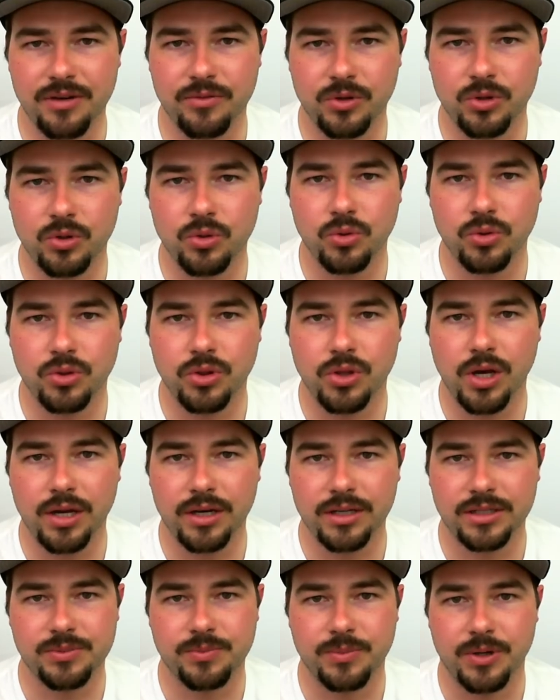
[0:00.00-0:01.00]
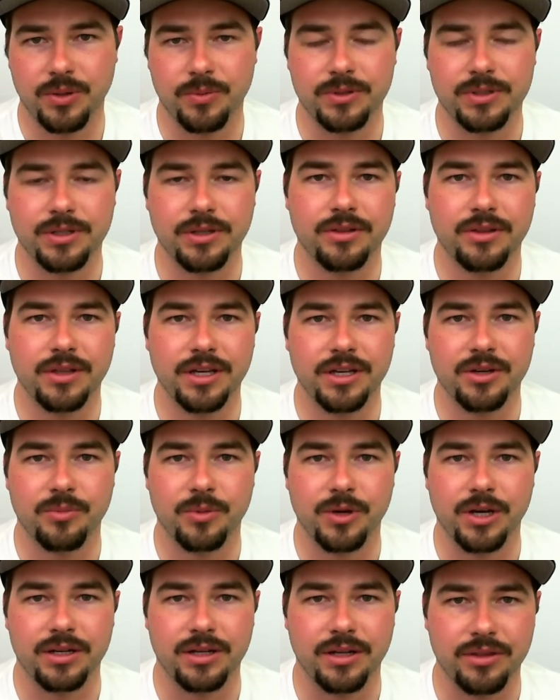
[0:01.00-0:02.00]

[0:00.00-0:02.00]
of a cool thought experiment to think about,